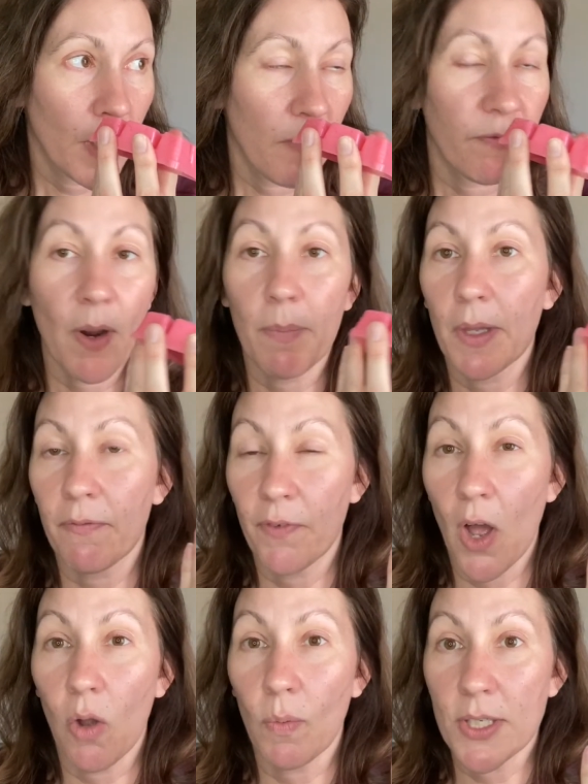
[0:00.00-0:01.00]
from the
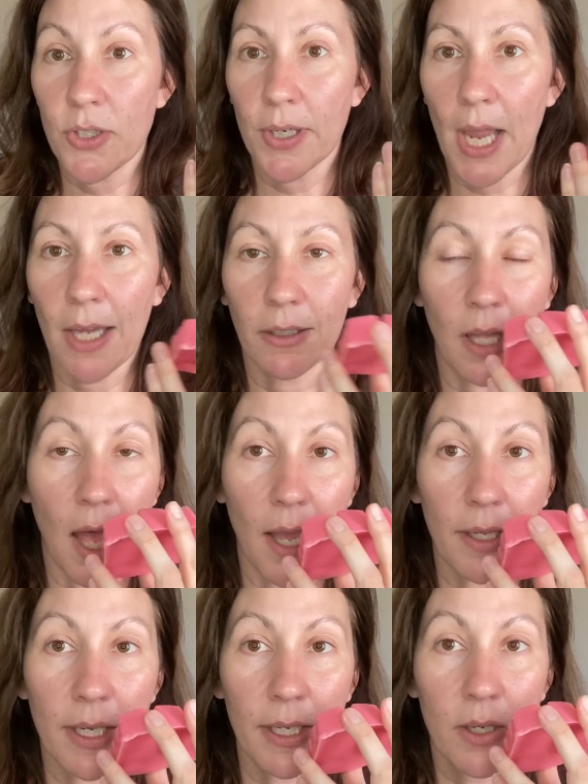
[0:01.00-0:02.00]
Fall Winter
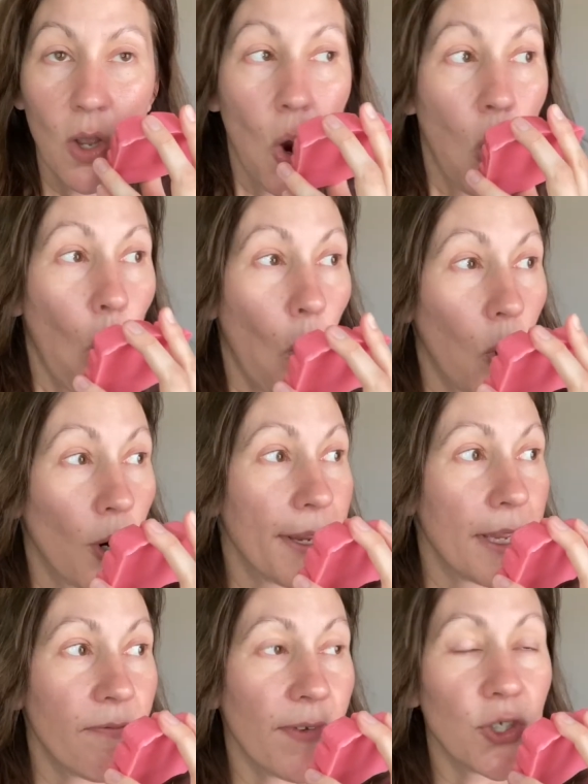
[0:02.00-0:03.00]
catalog, or
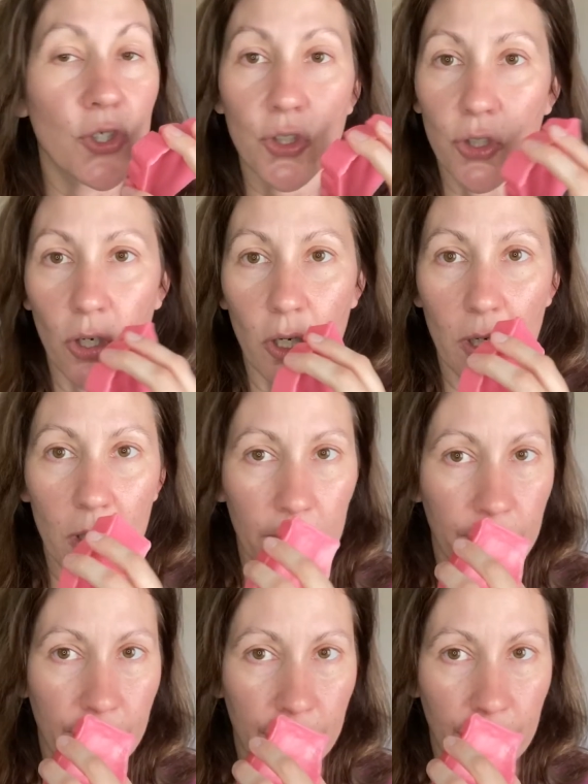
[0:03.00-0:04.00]
even Sugar,
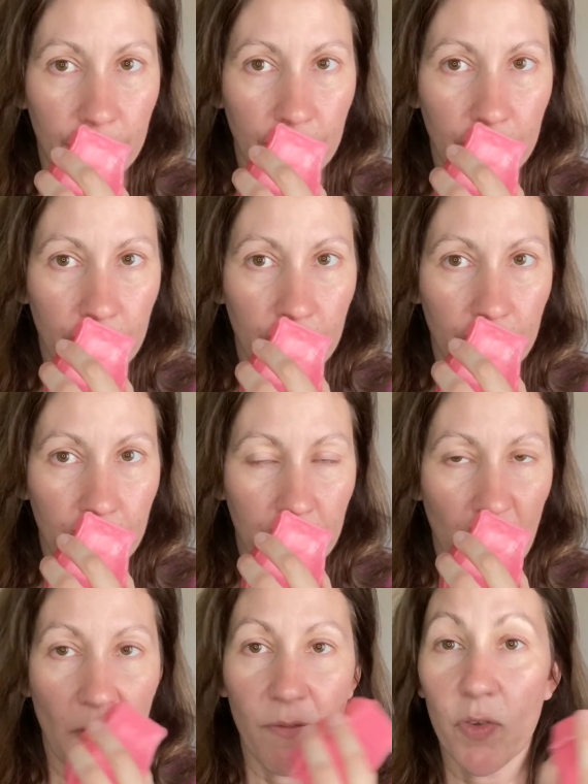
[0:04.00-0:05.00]

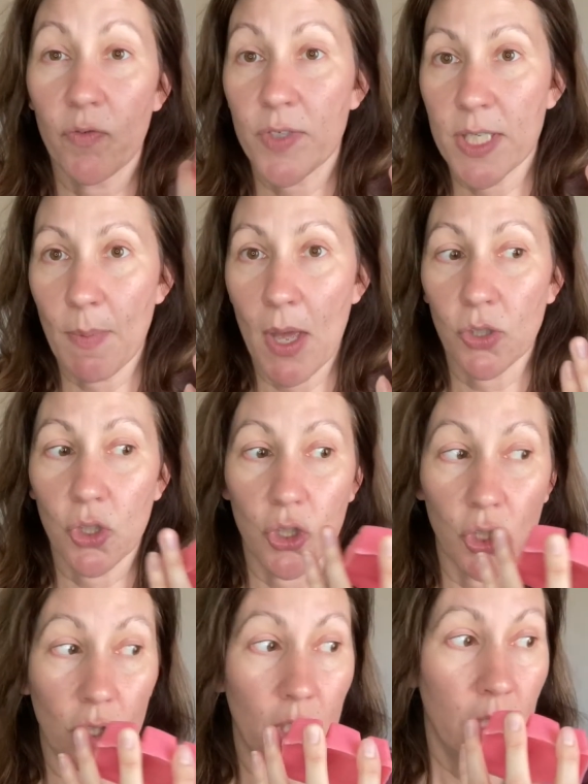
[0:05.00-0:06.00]
if you've smelled
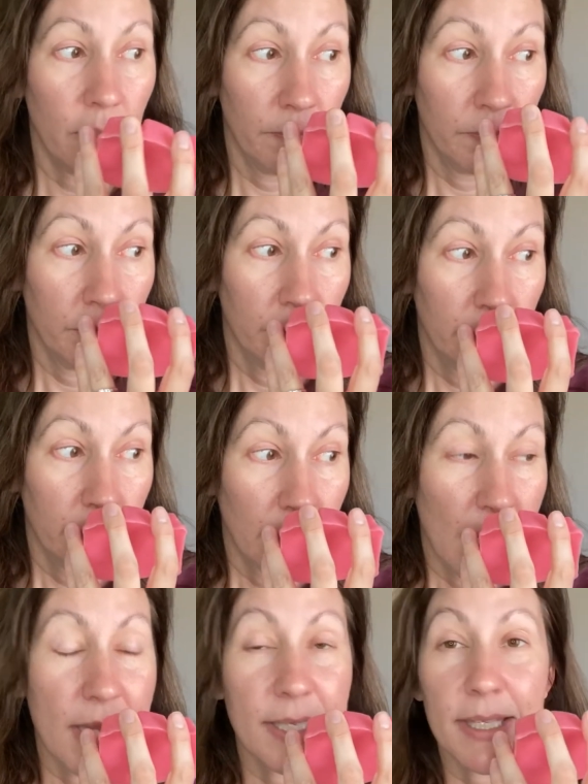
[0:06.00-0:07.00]
Sugar.
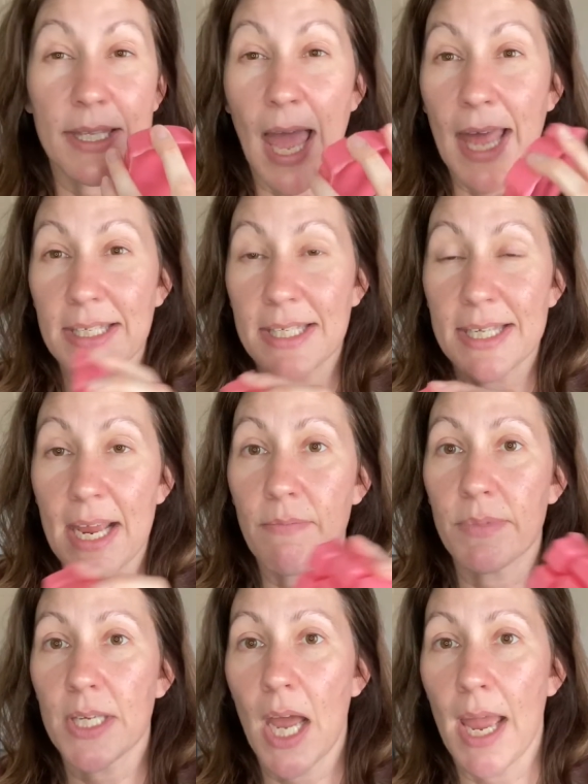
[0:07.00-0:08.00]
It's that same
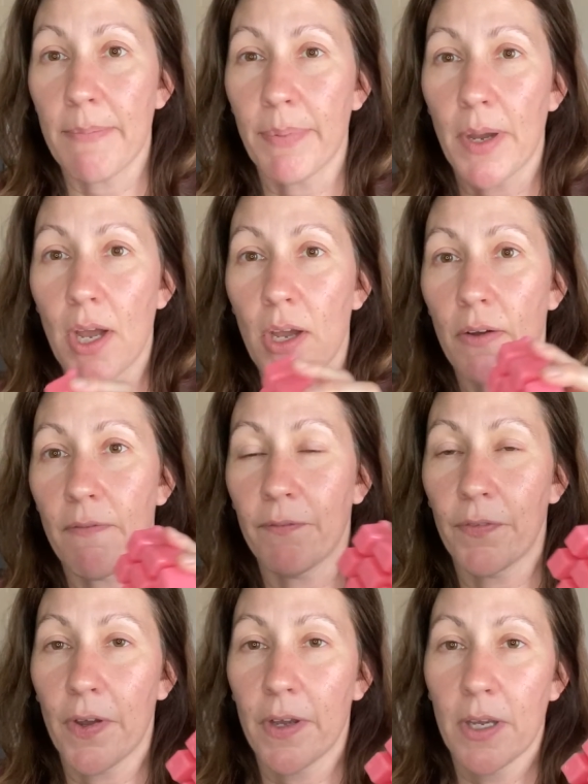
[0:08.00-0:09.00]
type of
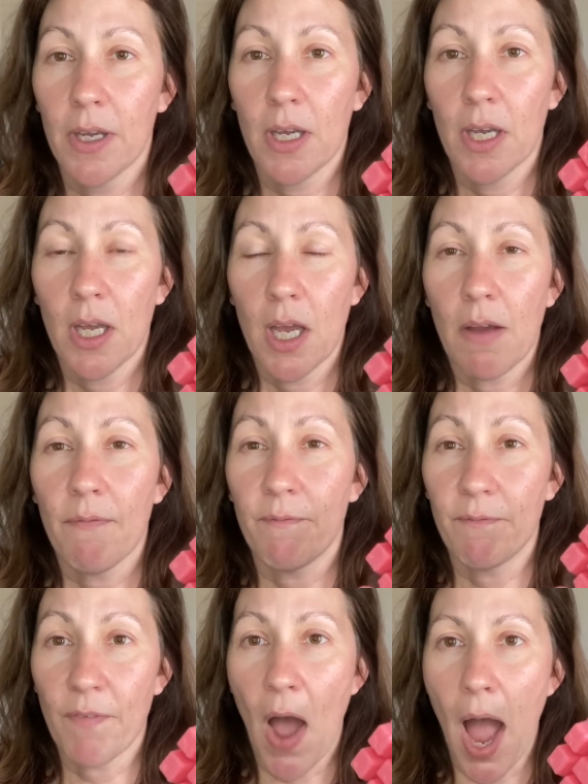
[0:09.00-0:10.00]

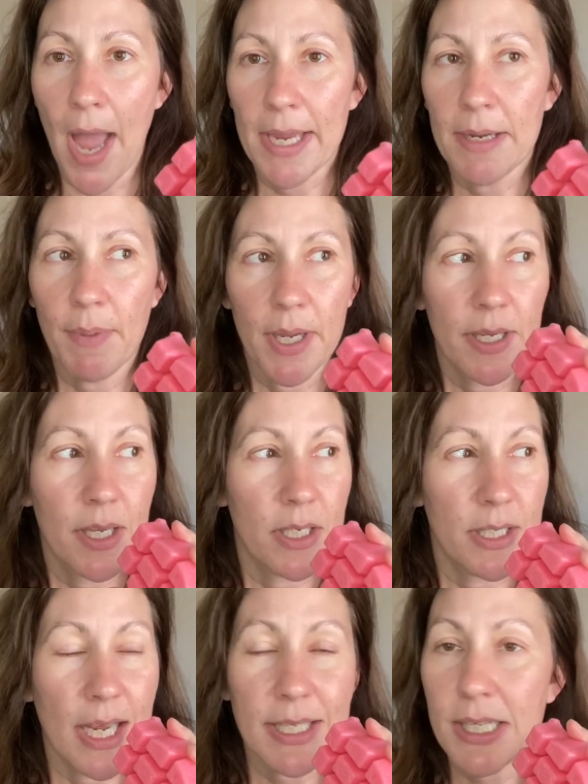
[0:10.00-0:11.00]
vibe. It
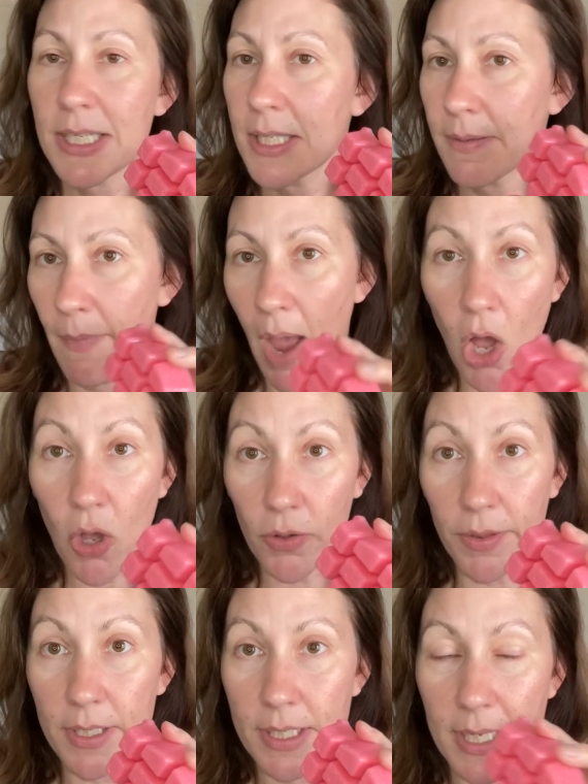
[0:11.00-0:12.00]
doesn't smell
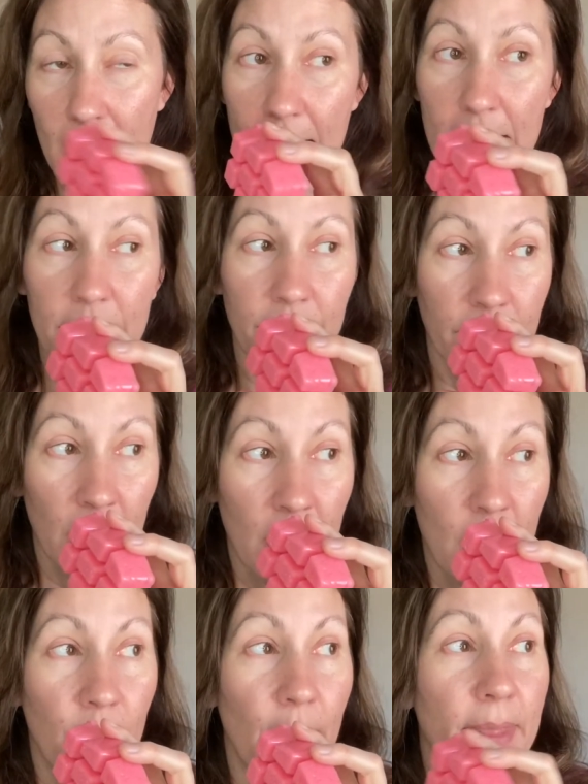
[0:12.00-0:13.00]
the same,
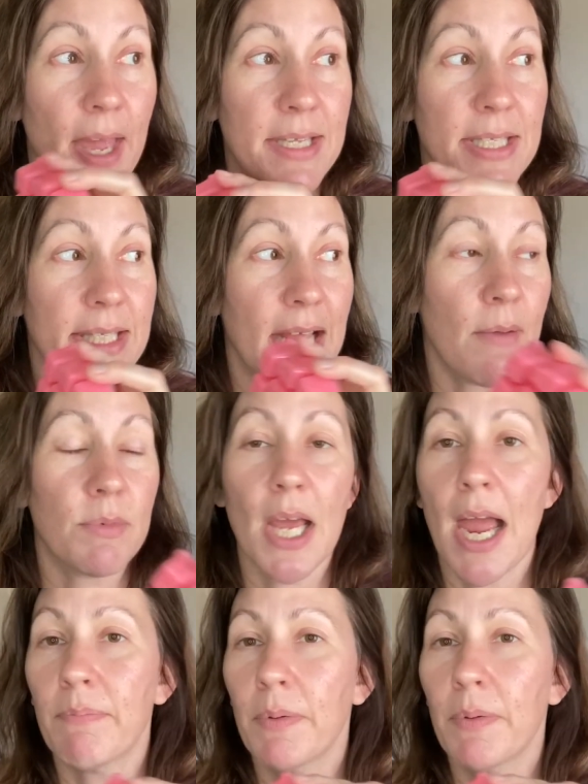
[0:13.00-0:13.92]
but that same type